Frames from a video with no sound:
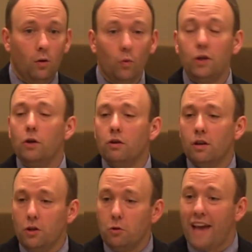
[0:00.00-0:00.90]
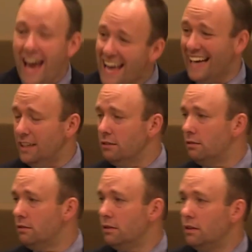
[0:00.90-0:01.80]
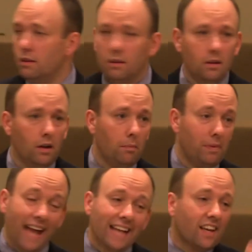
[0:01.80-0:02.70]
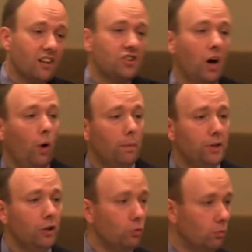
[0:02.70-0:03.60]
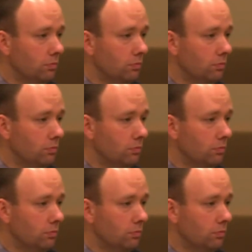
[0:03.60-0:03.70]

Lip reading: Well, you can, but that's going to show up too.